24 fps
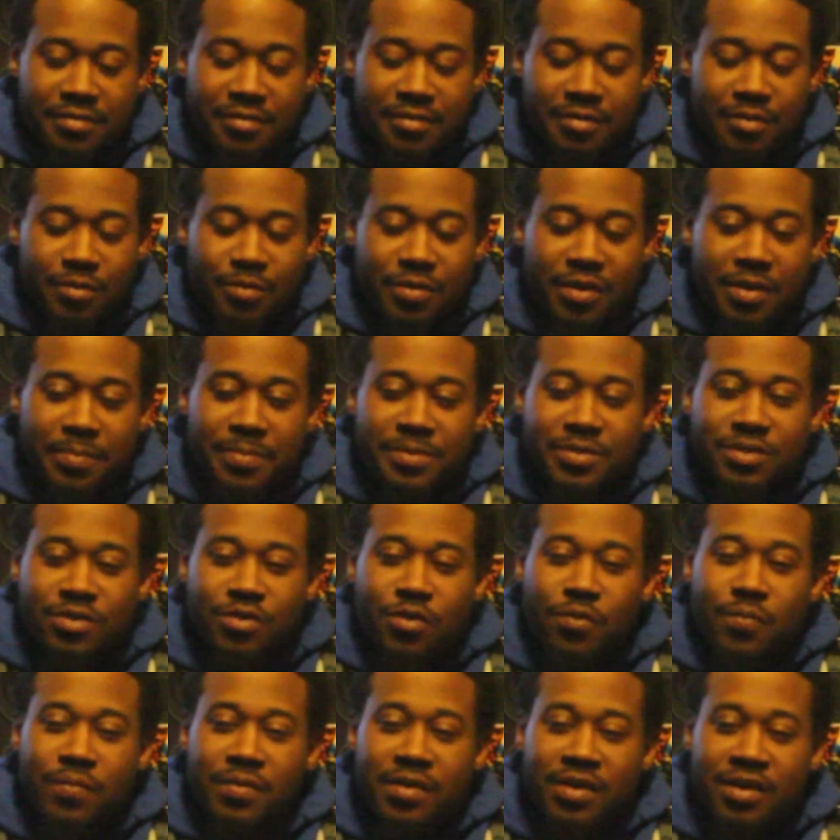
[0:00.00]
You keep it
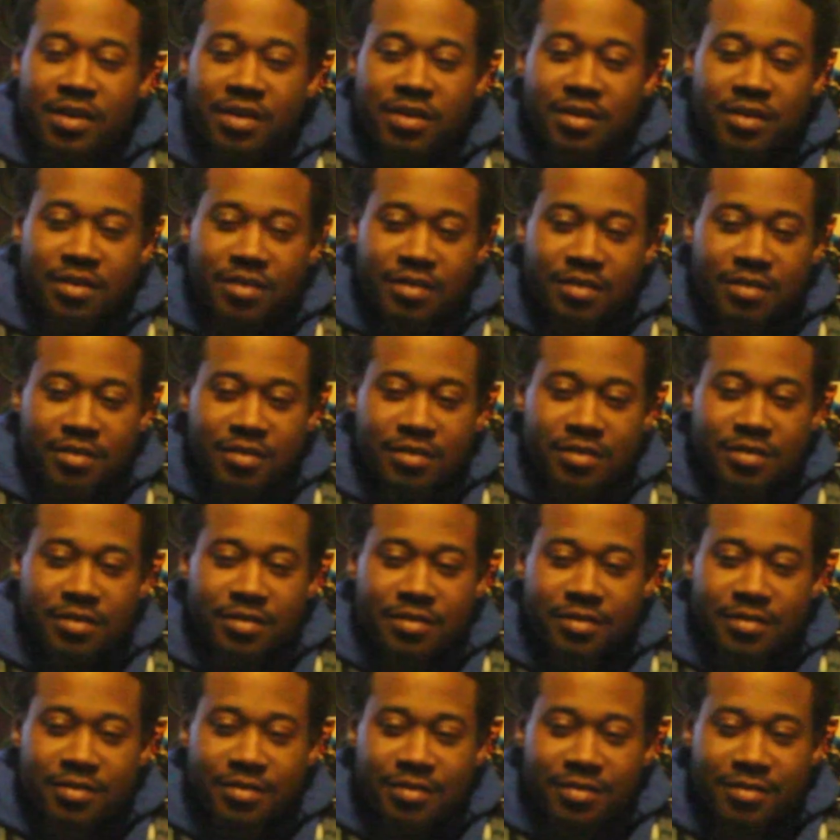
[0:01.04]
so 100.
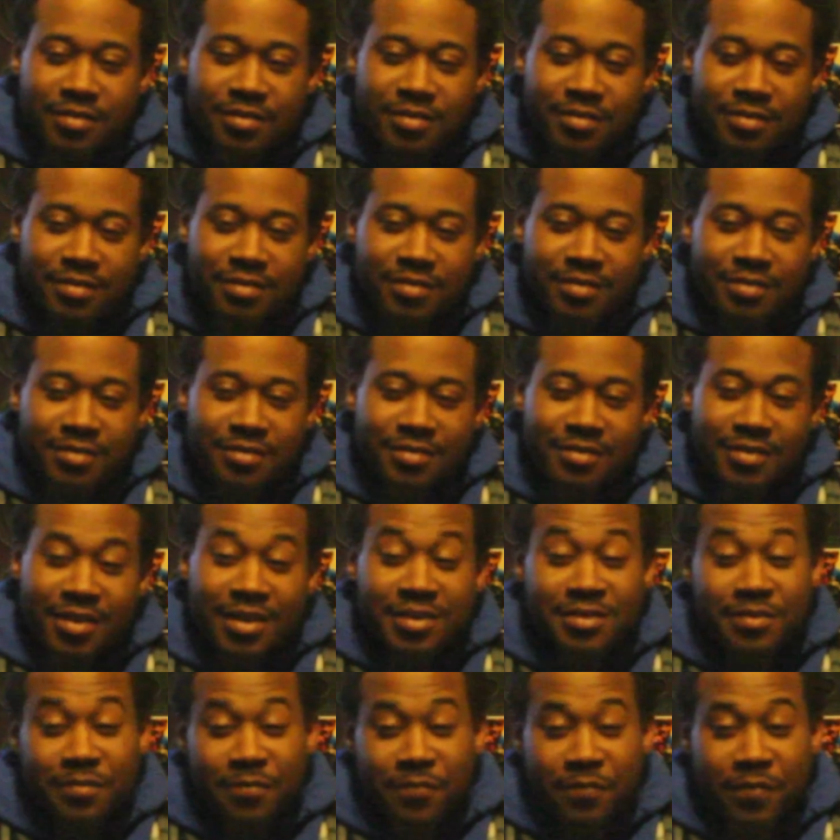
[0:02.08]

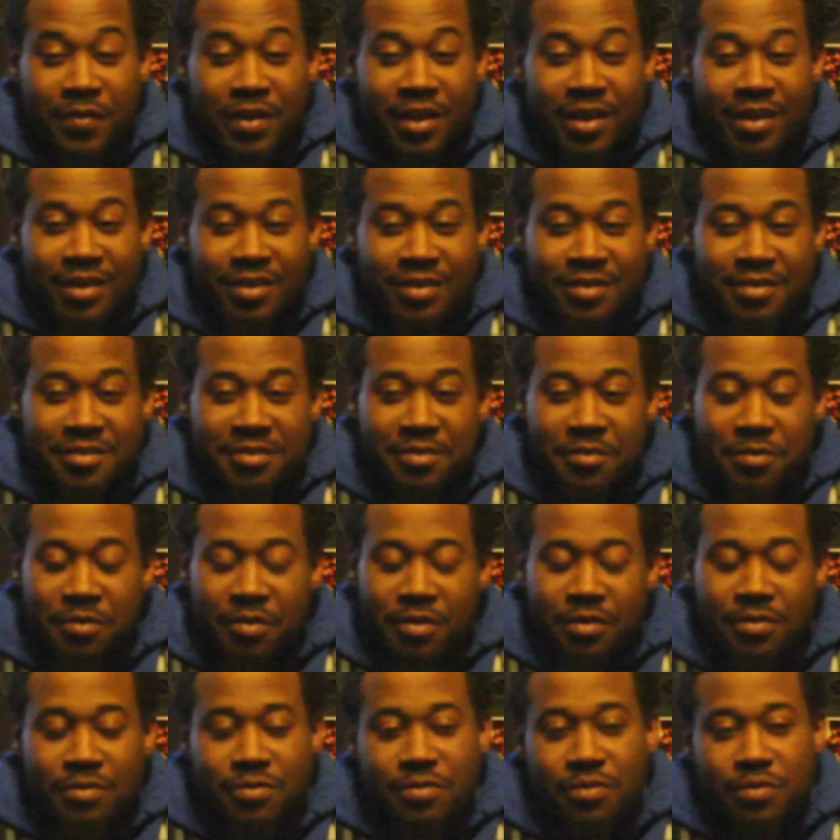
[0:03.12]
That's a fact. You
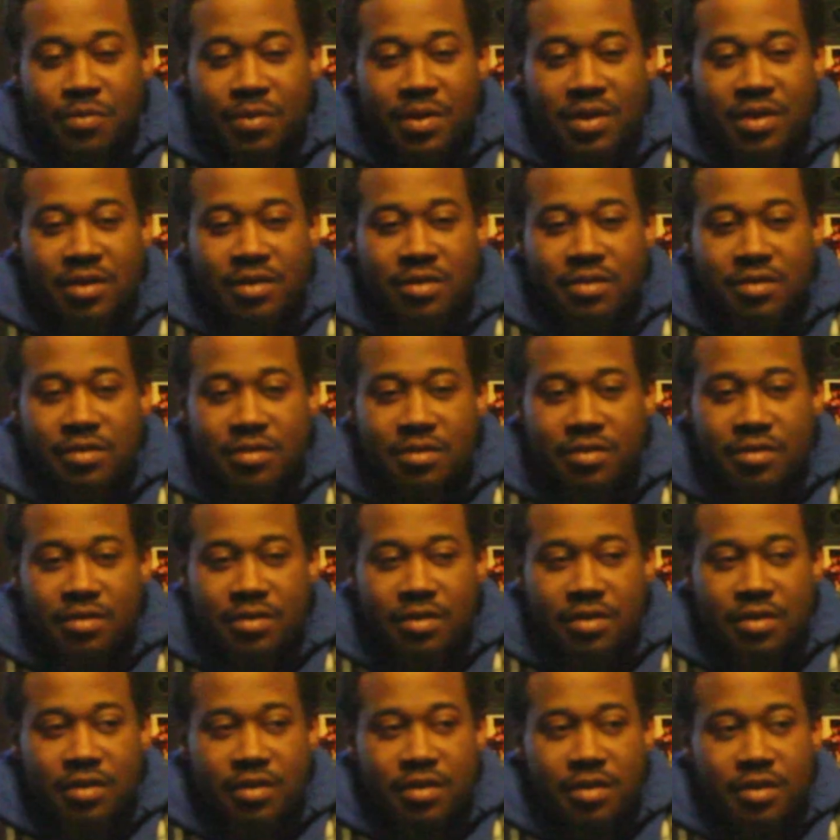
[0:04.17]
know,
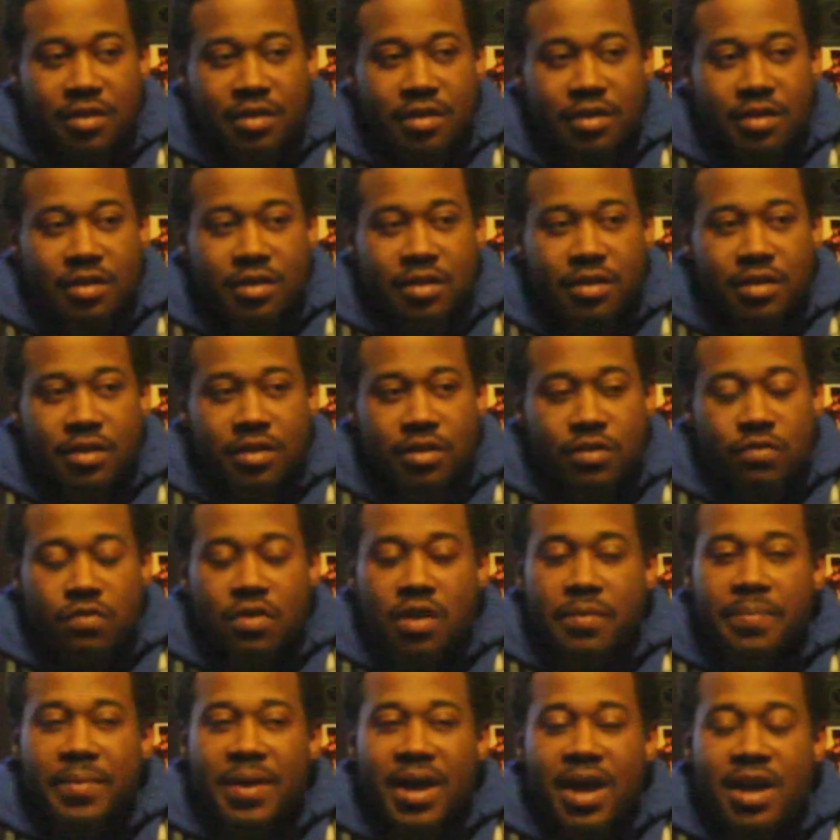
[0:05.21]
you
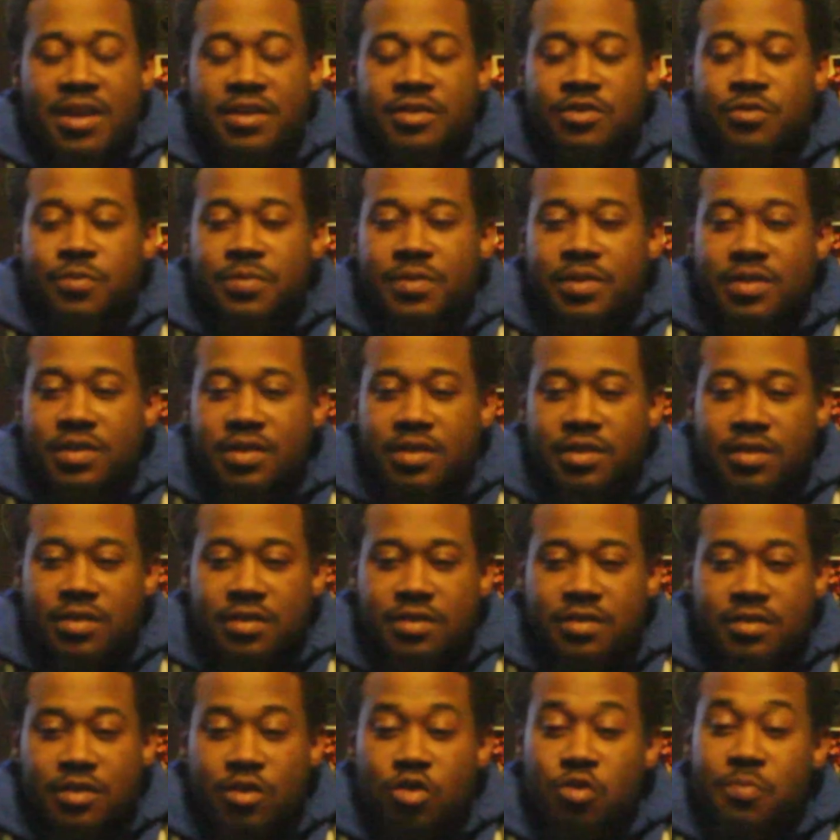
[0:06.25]
keep it honest with the
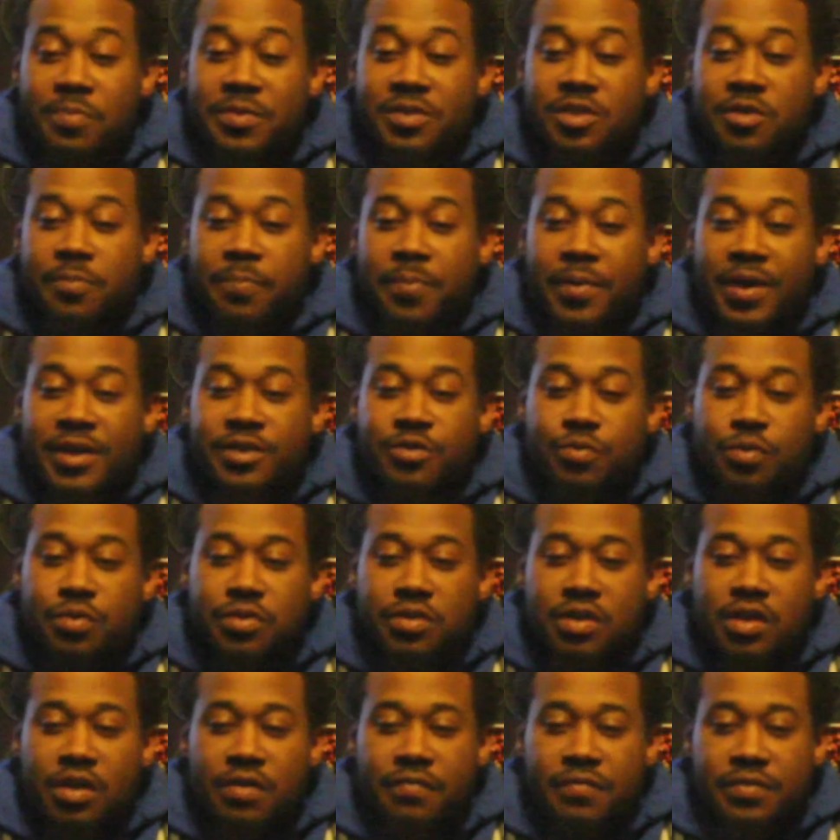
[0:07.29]
ladies, and you'd be surprised what
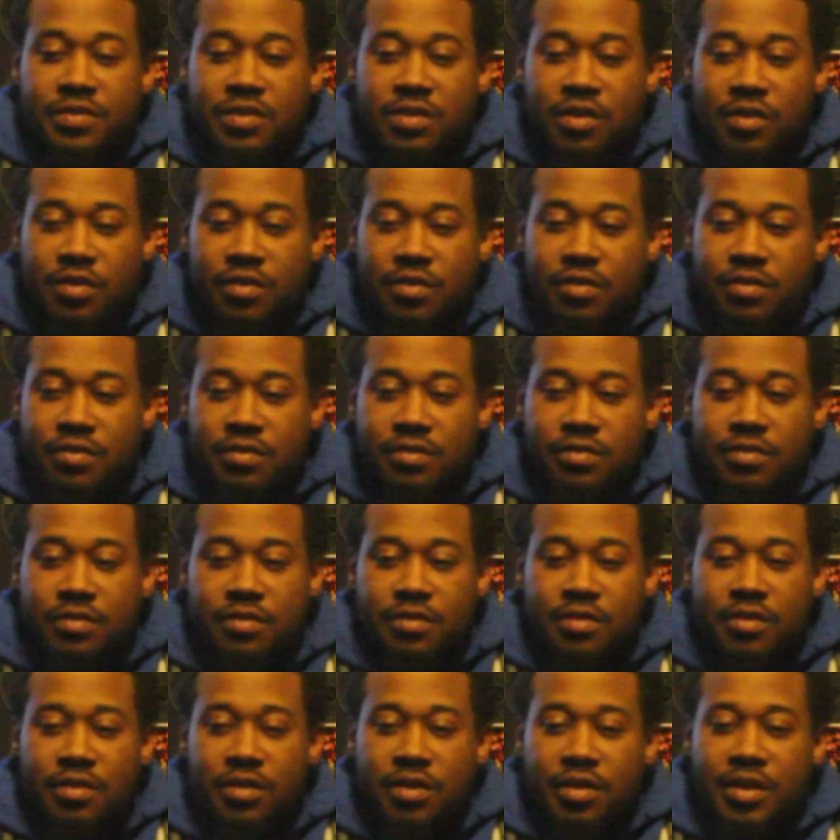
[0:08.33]
you get in return.
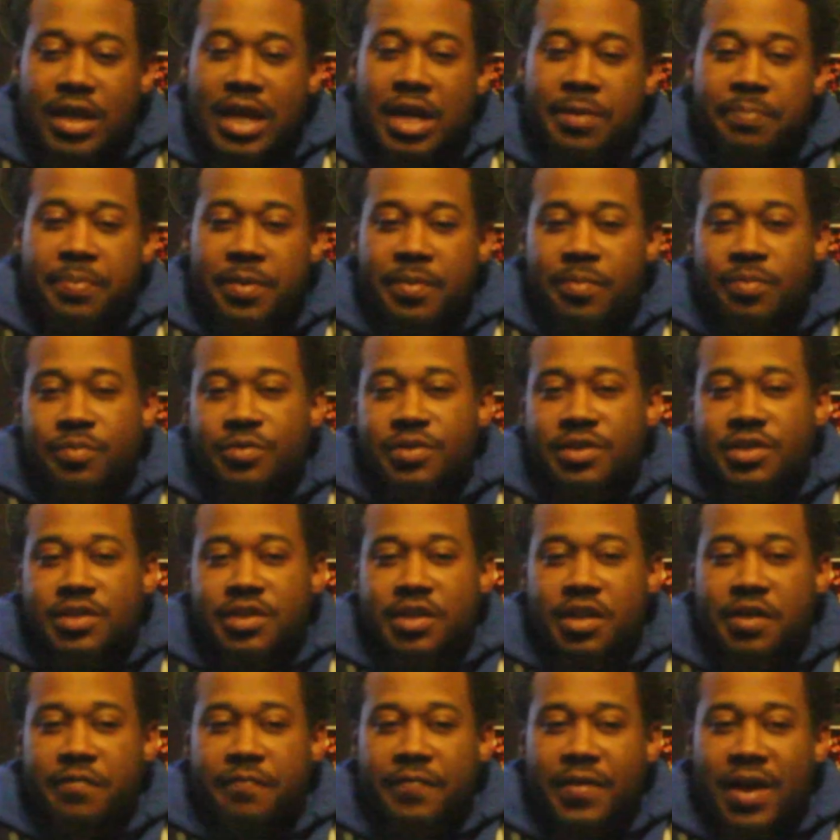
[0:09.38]
A lot of people just
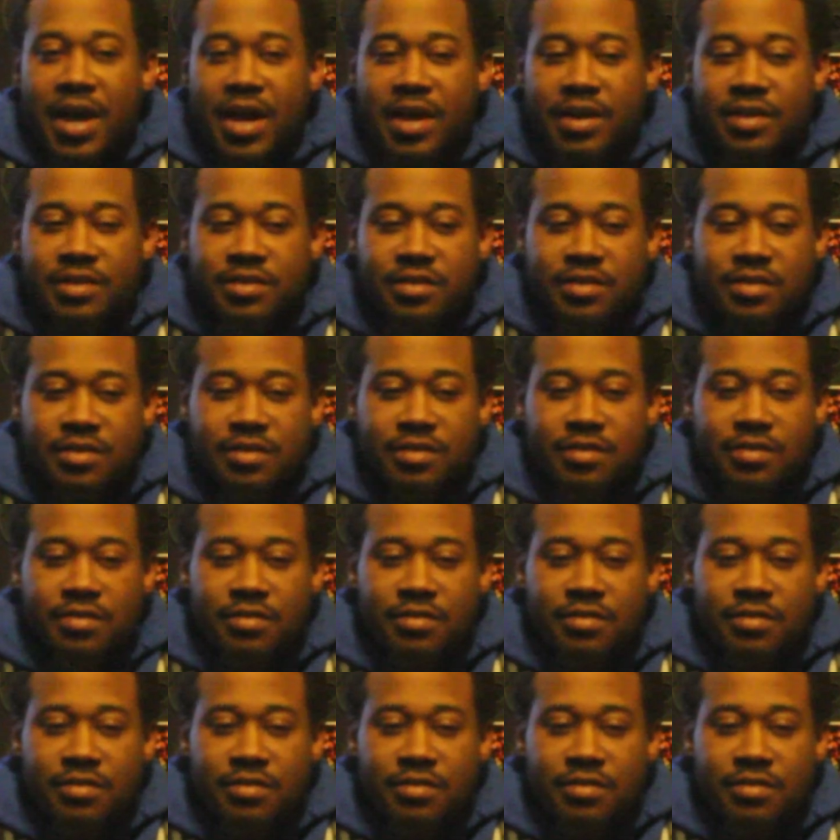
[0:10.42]
looking for honesty.